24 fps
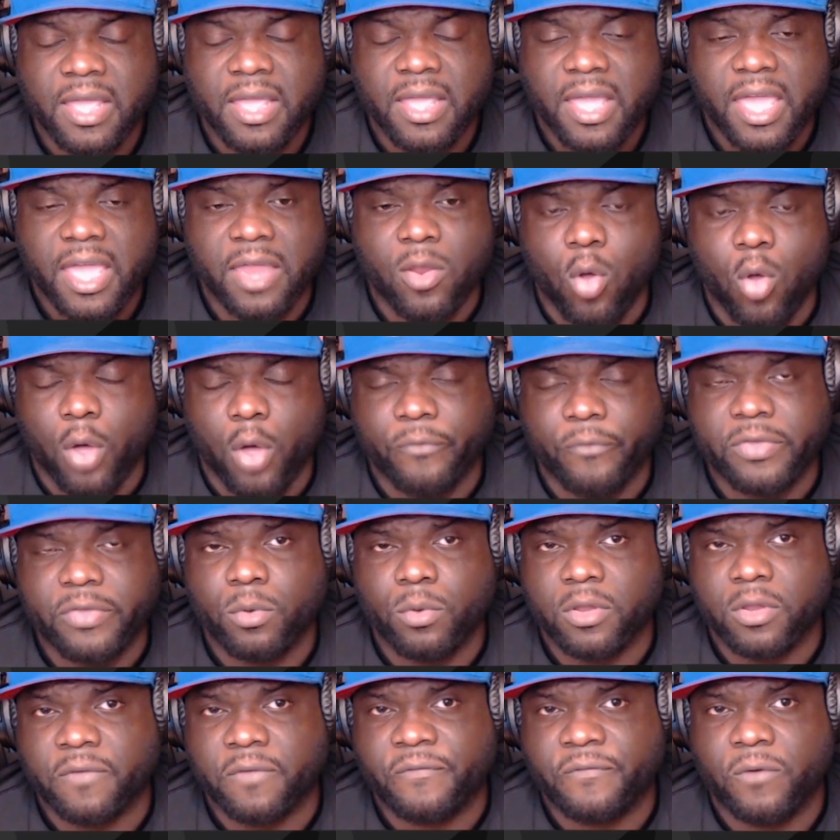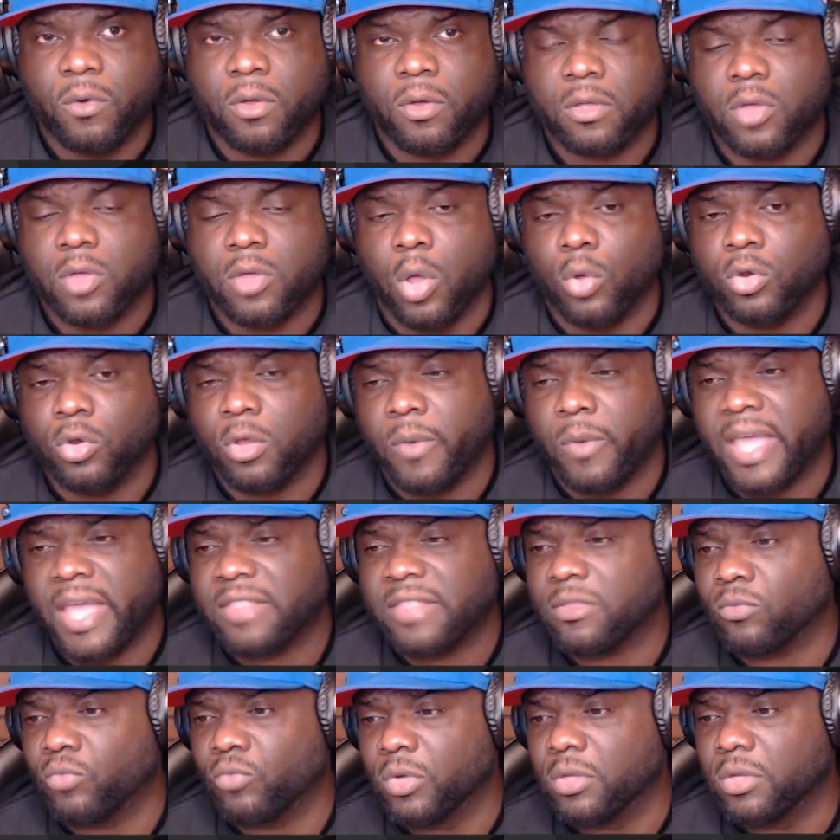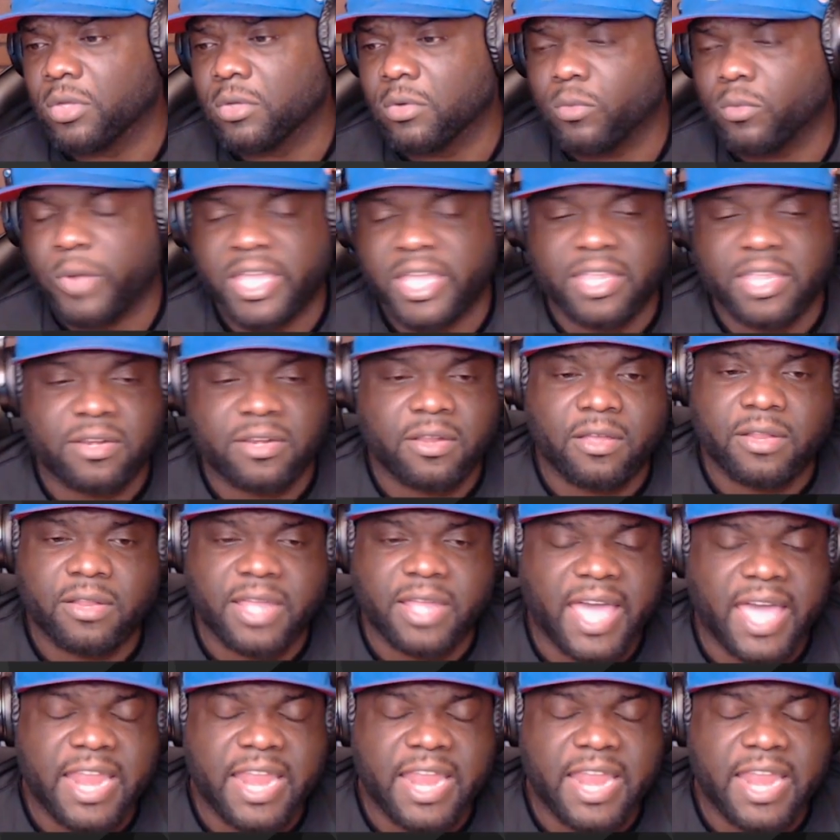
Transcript: And oh, if he would have fought Cotto at the real weight and all that.